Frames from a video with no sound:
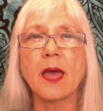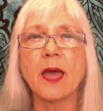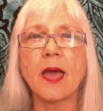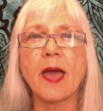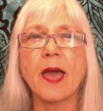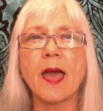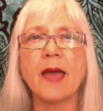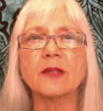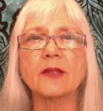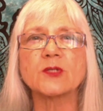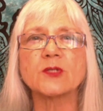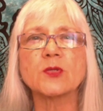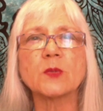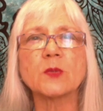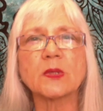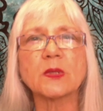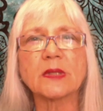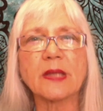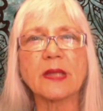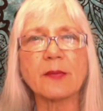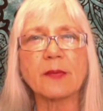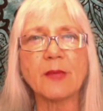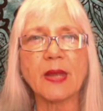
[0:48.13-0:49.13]
and to
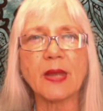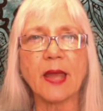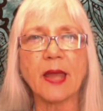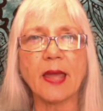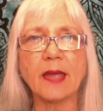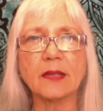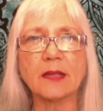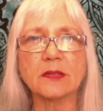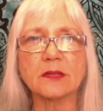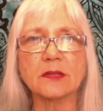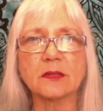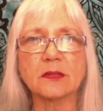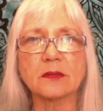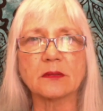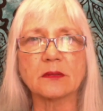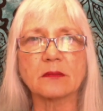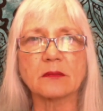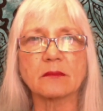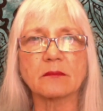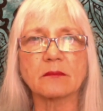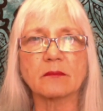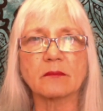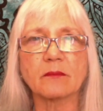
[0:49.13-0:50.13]
eliminate
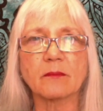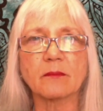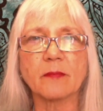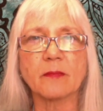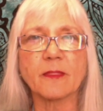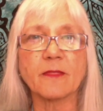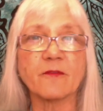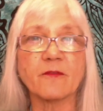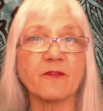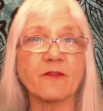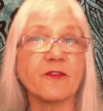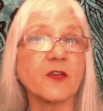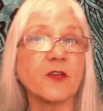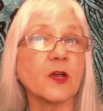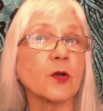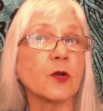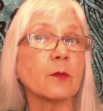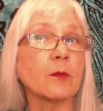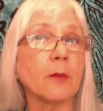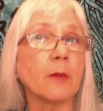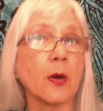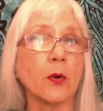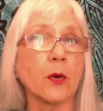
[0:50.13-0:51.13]
the
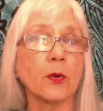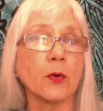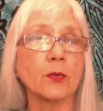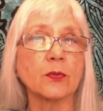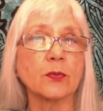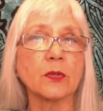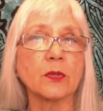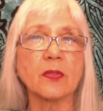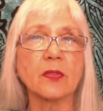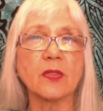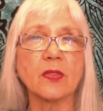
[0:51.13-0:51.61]
fear mode